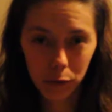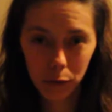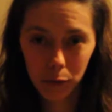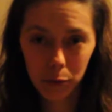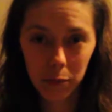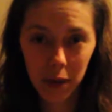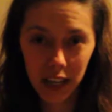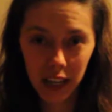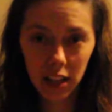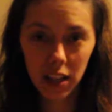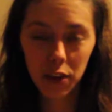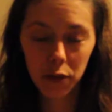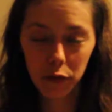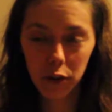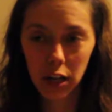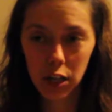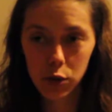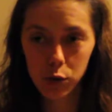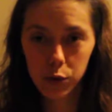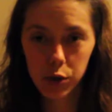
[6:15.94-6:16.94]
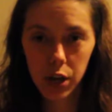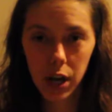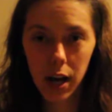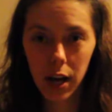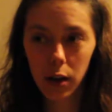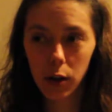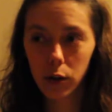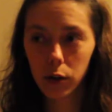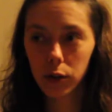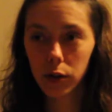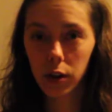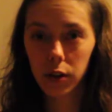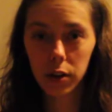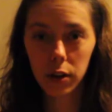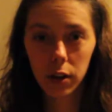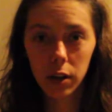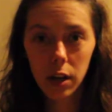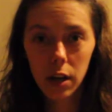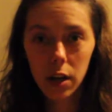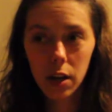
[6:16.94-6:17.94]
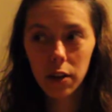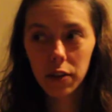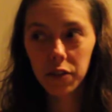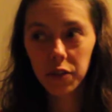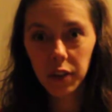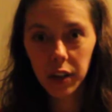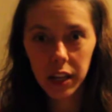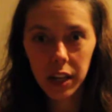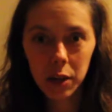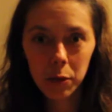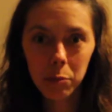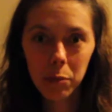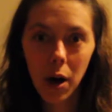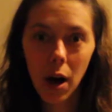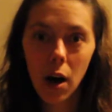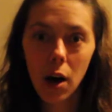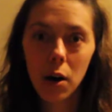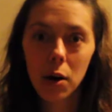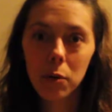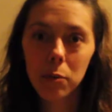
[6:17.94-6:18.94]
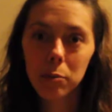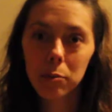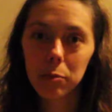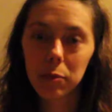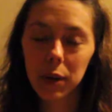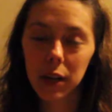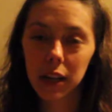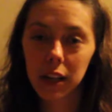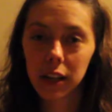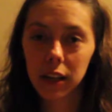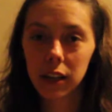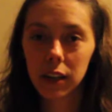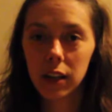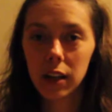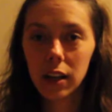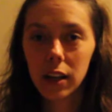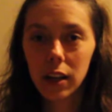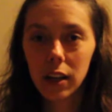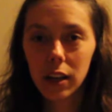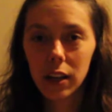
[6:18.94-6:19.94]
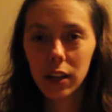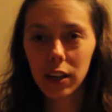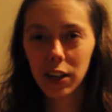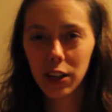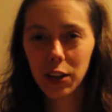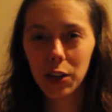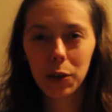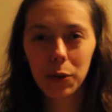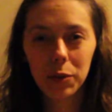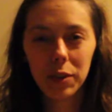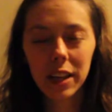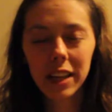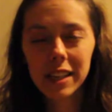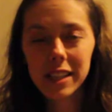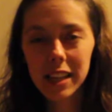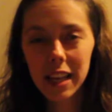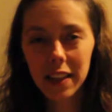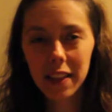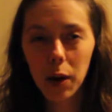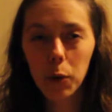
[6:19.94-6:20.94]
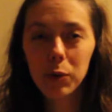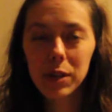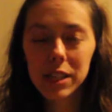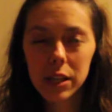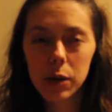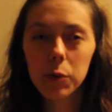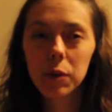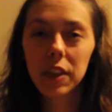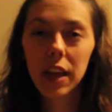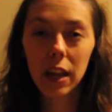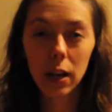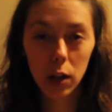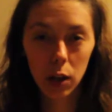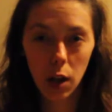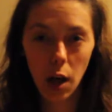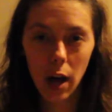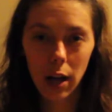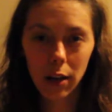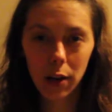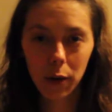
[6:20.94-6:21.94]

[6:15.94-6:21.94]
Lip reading: medically fragile child on a feeding pump, and things like that. We deal with that a lot.